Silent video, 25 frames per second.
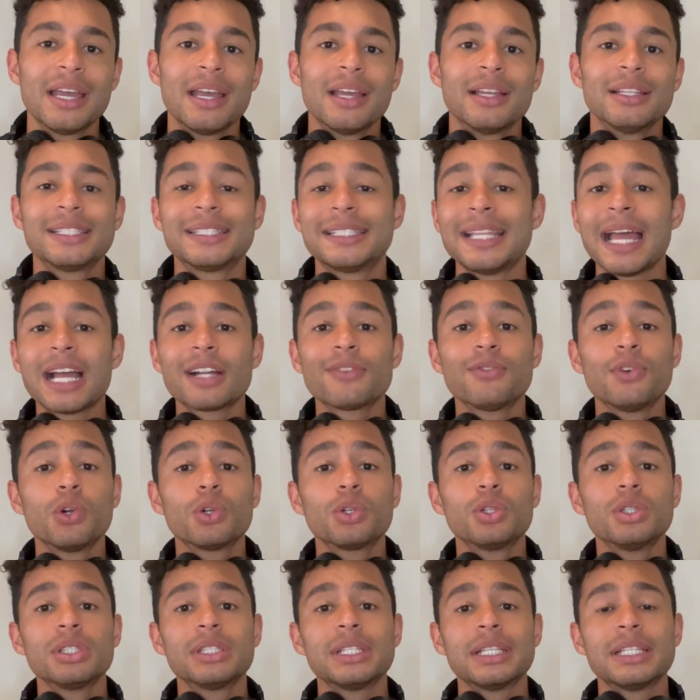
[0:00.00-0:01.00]
Stacked
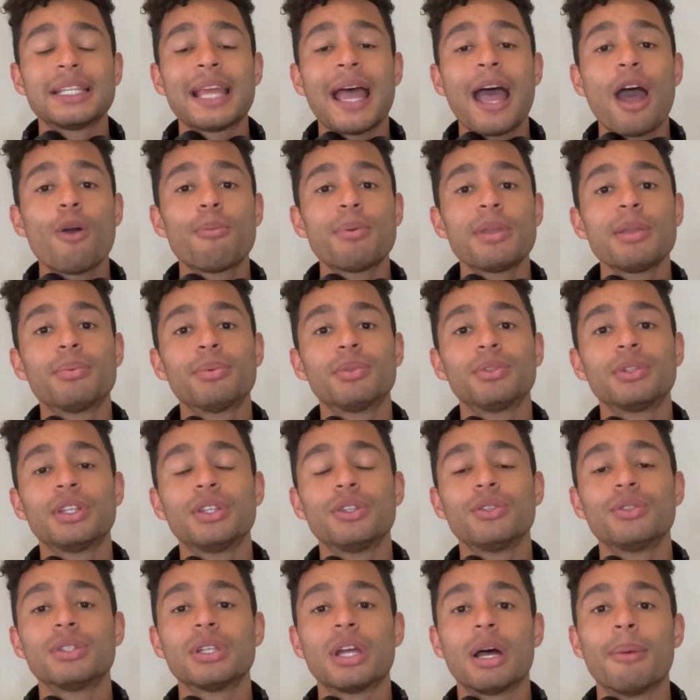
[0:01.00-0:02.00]
vocals is how people
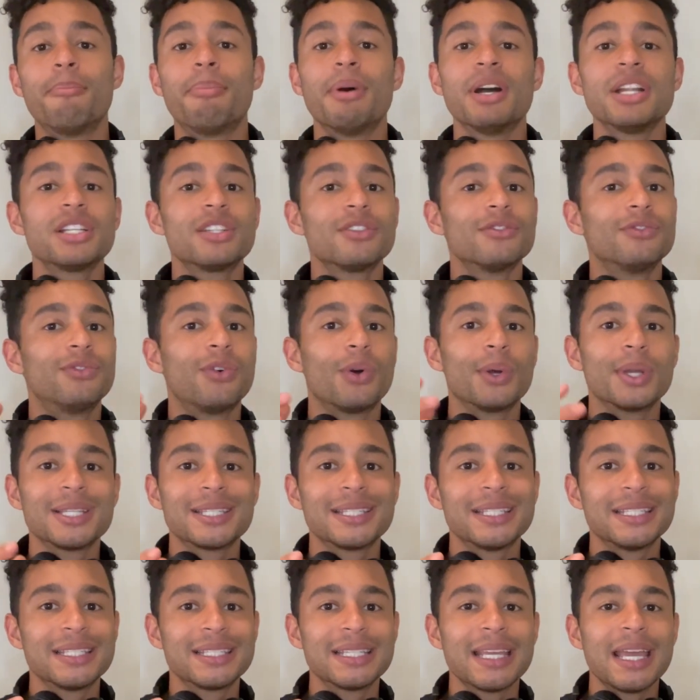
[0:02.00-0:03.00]
use a bunch of
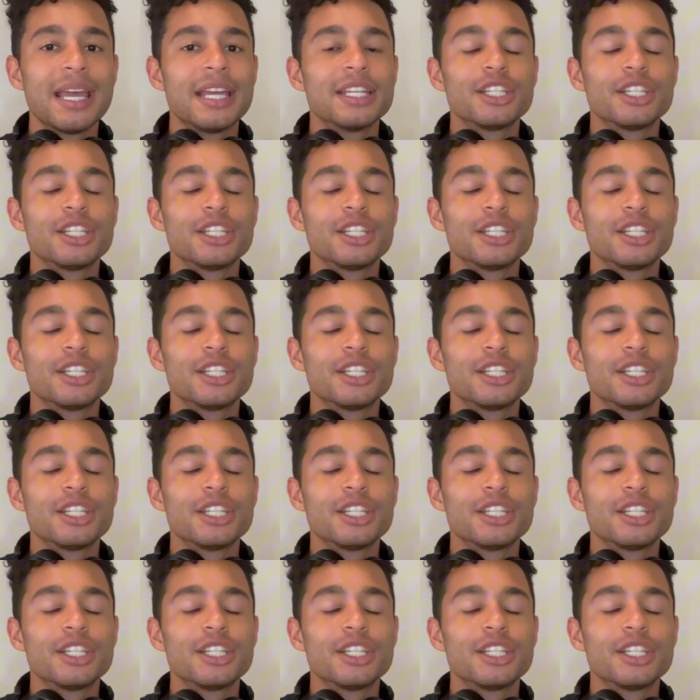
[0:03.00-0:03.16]
voices